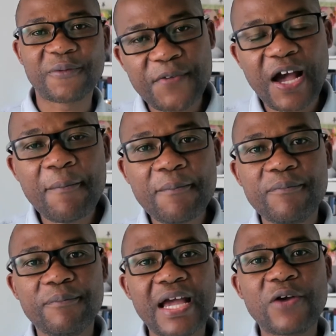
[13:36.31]
We
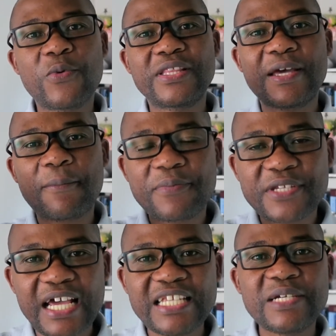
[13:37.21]
come back with a
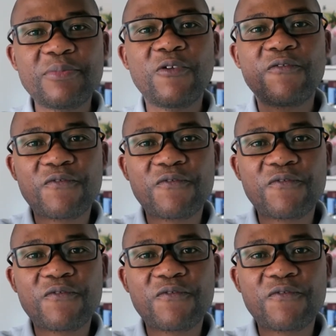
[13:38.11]
tangible